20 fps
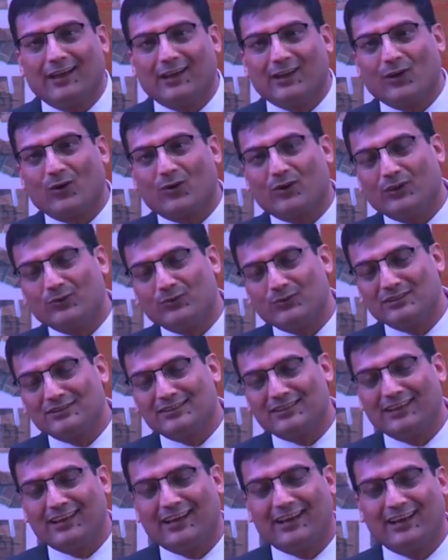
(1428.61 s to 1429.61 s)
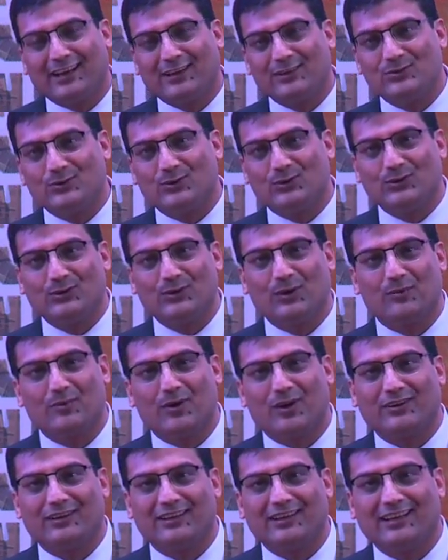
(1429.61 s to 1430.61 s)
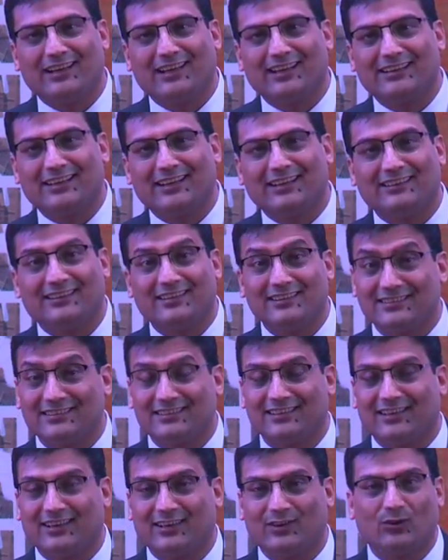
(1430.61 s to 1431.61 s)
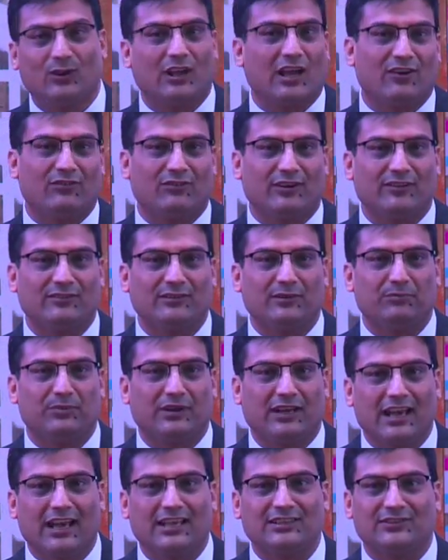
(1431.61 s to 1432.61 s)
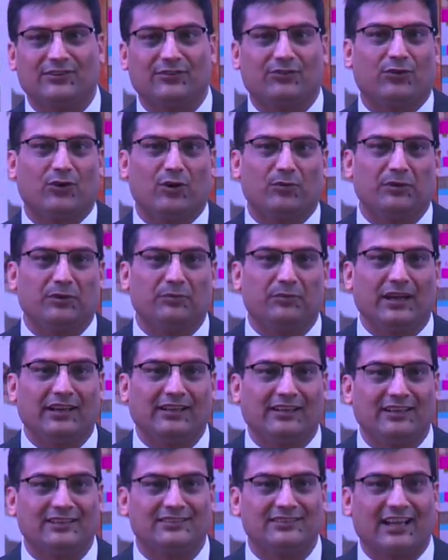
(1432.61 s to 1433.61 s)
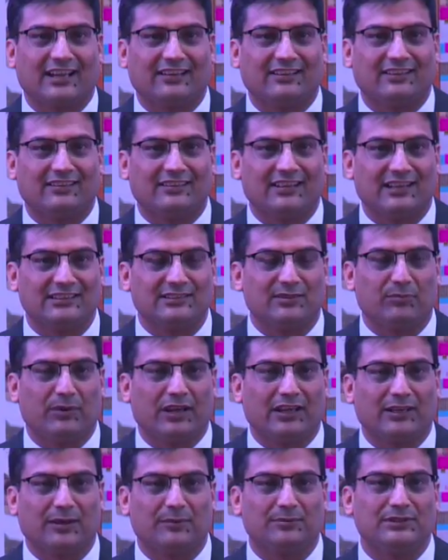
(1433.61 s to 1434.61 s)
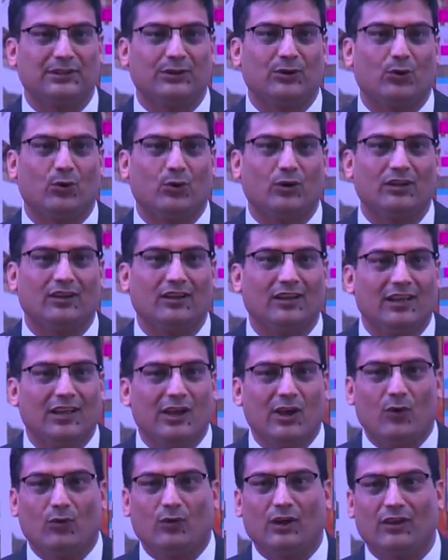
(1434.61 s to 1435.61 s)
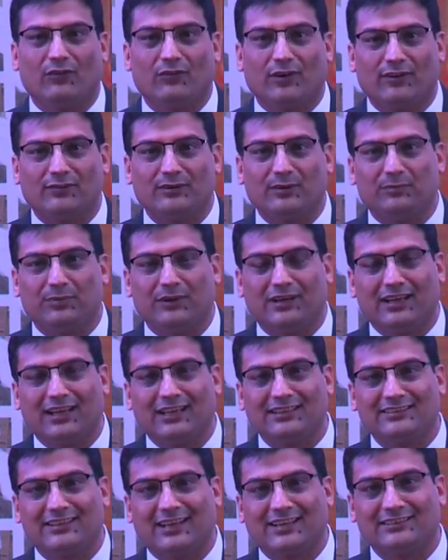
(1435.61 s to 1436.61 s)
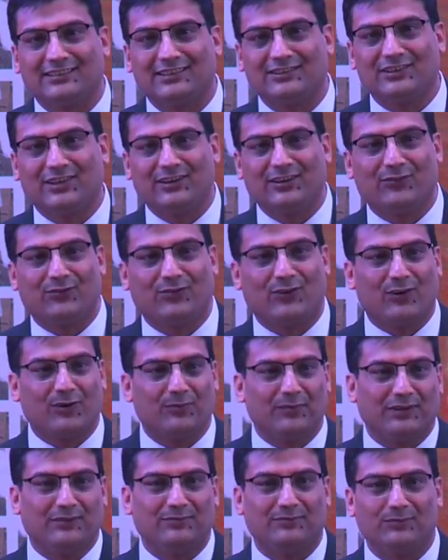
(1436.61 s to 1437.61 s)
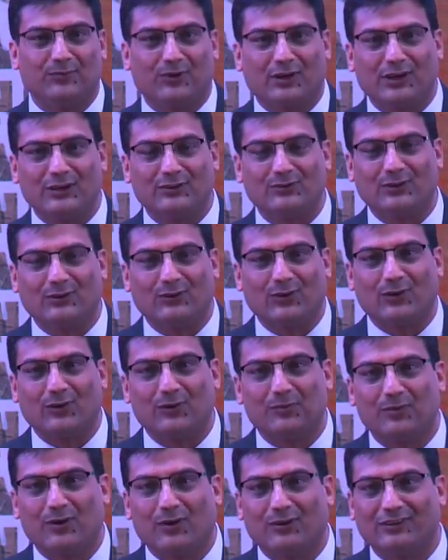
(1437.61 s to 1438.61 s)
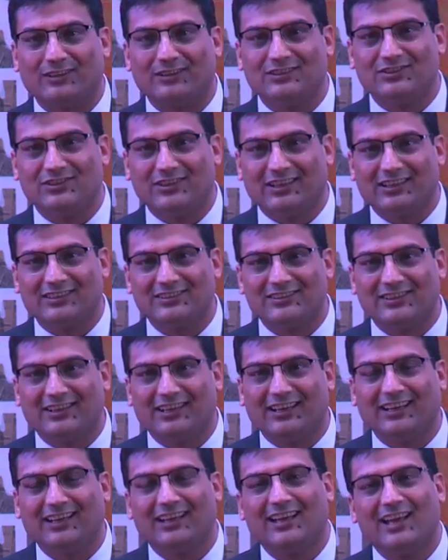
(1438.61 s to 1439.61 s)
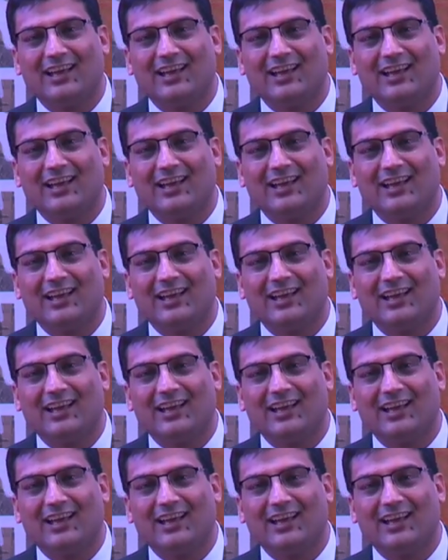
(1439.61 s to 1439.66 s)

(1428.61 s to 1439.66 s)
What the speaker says: Now, conversely, had I told you about India that this year you'll have one of the biggest reform in banking sector, there's a bankruptcy code. We'll have one of the biggest taxation reform, and Mukesh will talk about it, GST.